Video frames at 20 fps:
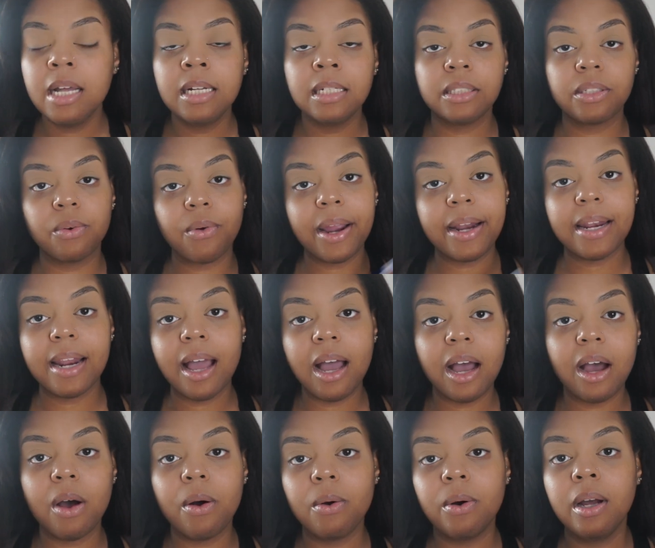So right
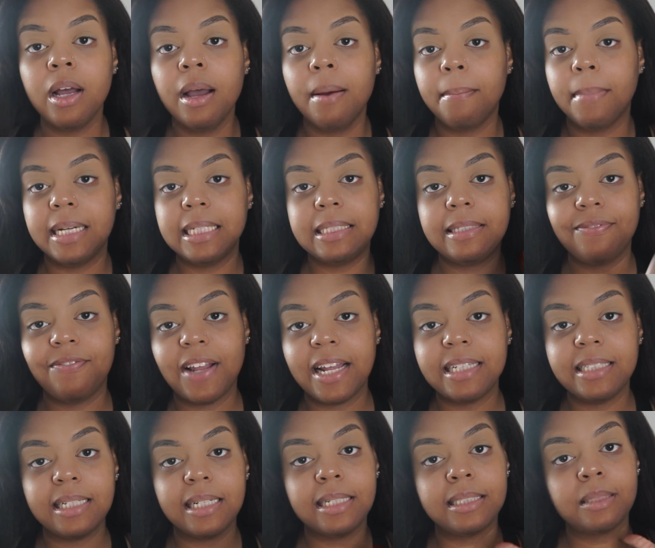now my
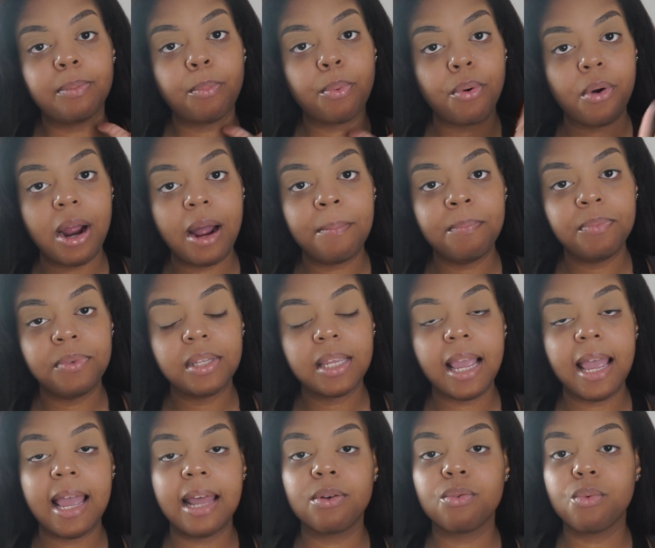face is prepped
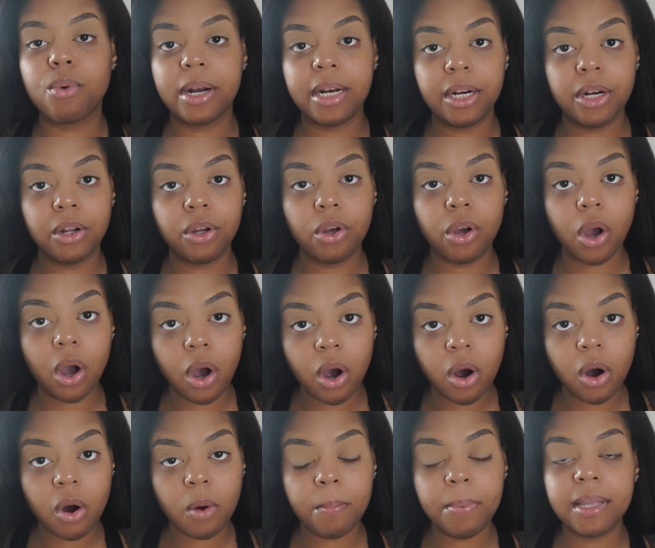and ready to
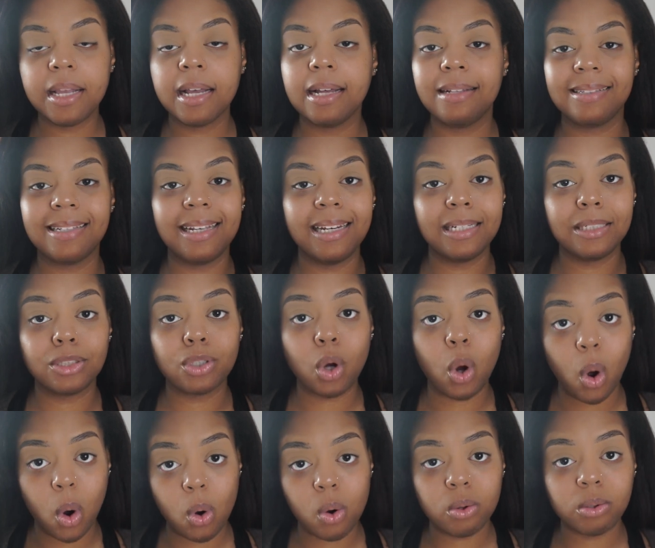go because it is
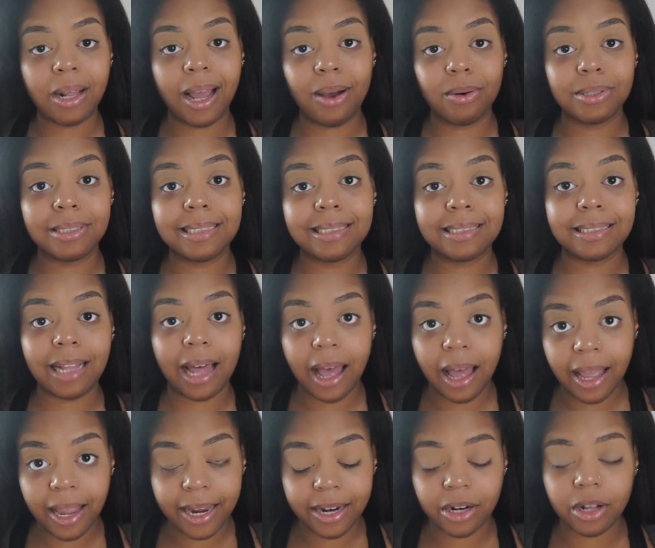cold
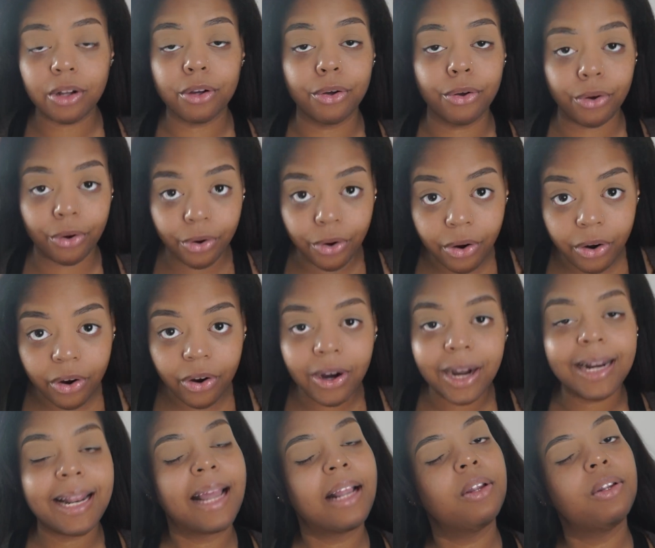outside, girl,
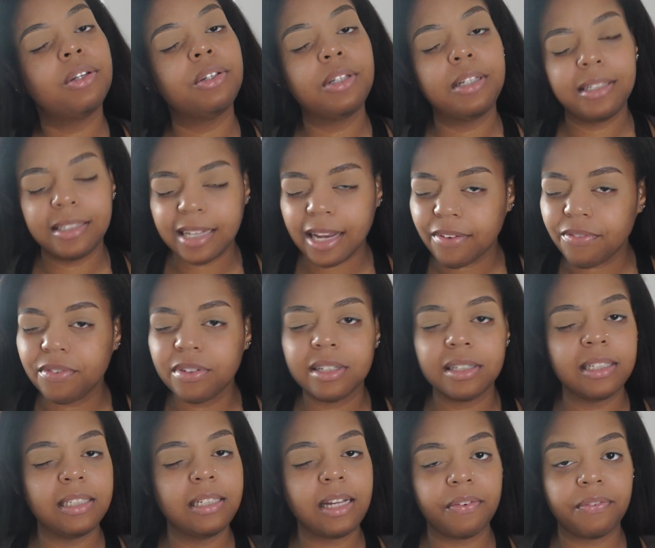and I
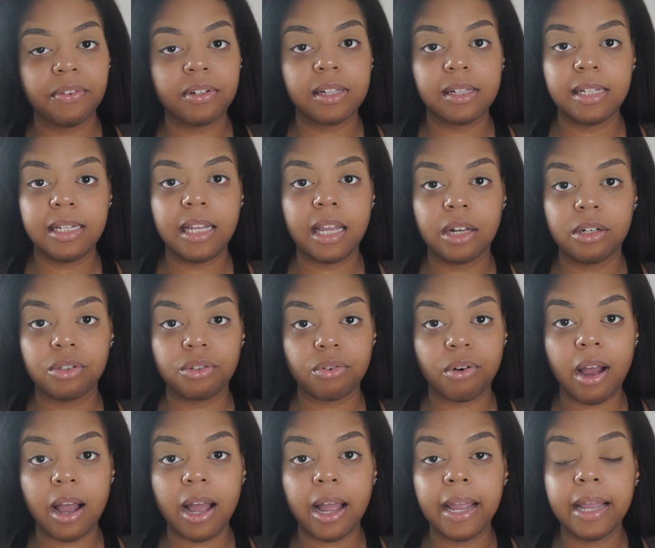definitely get
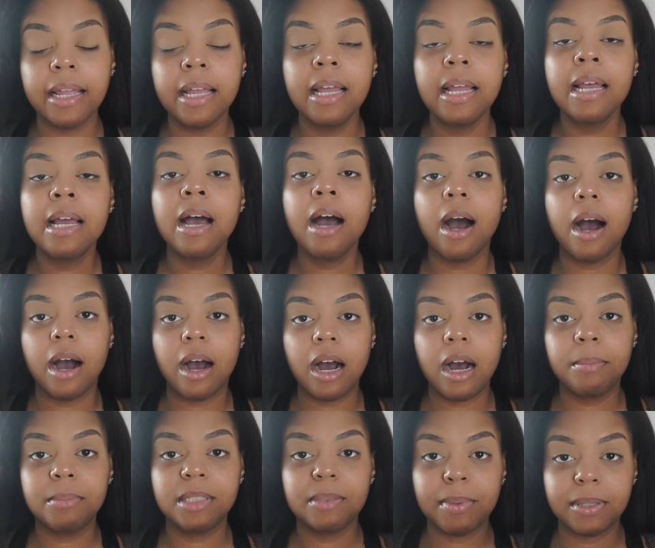dry,
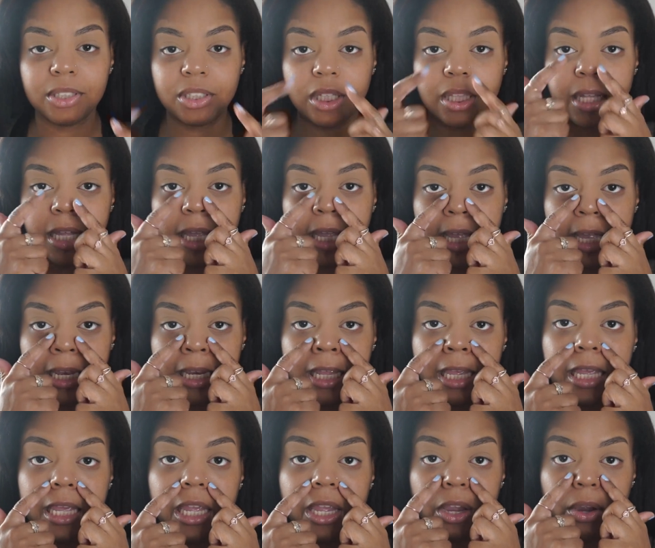especially in
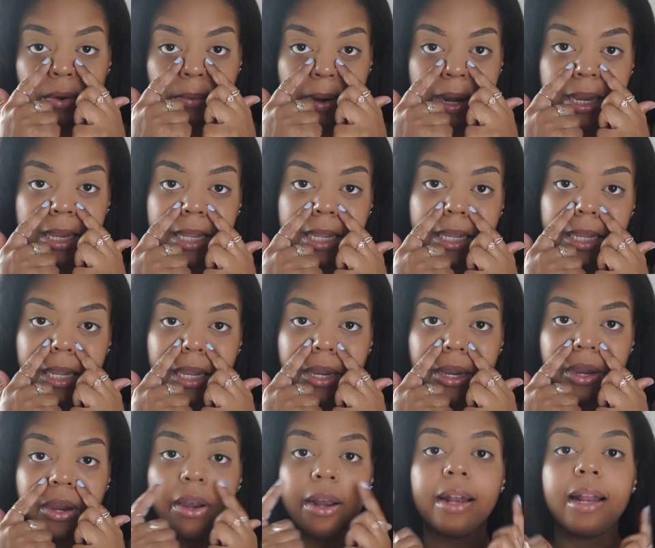here, right
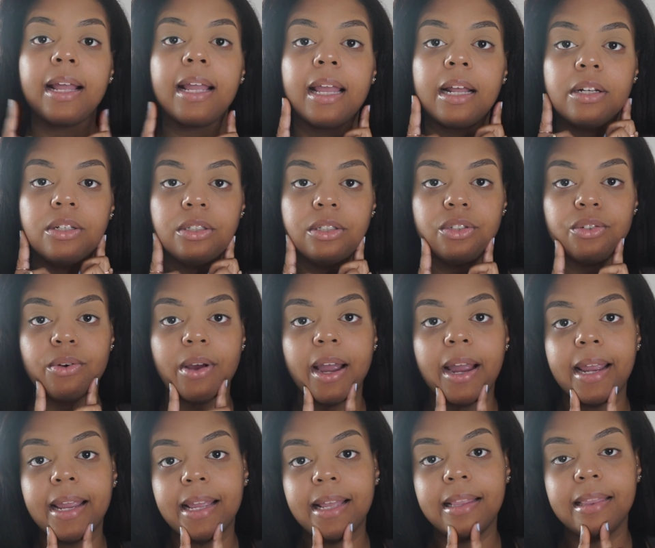here, and I get
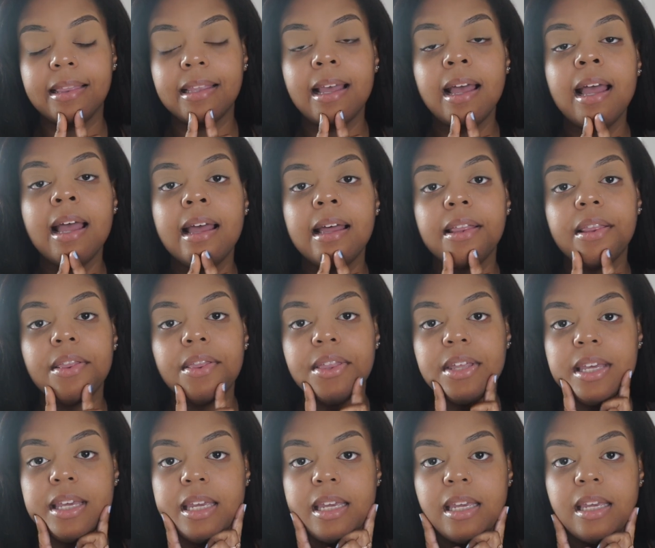dry in
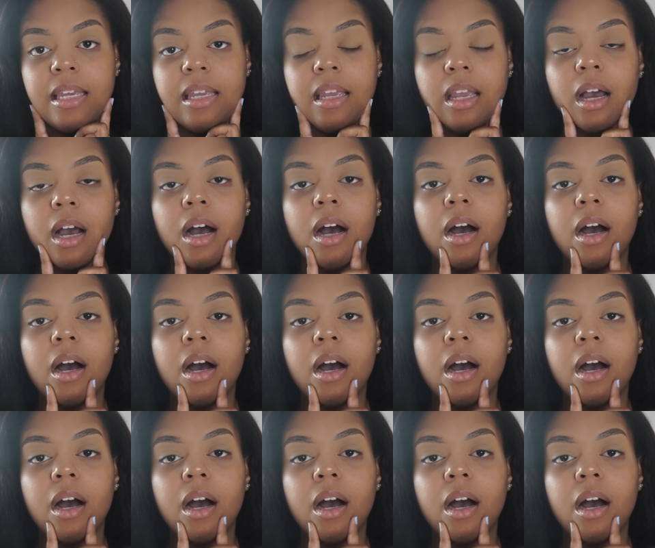the